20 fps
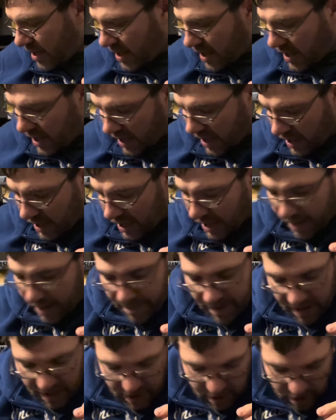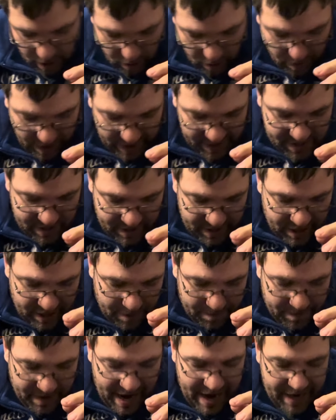All right. So then
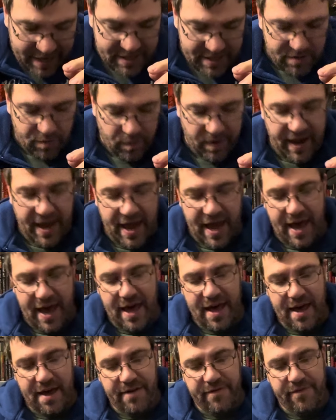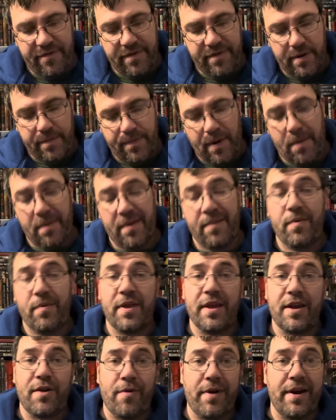up next we have probably one
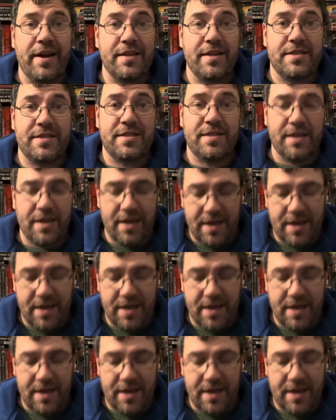of the greatest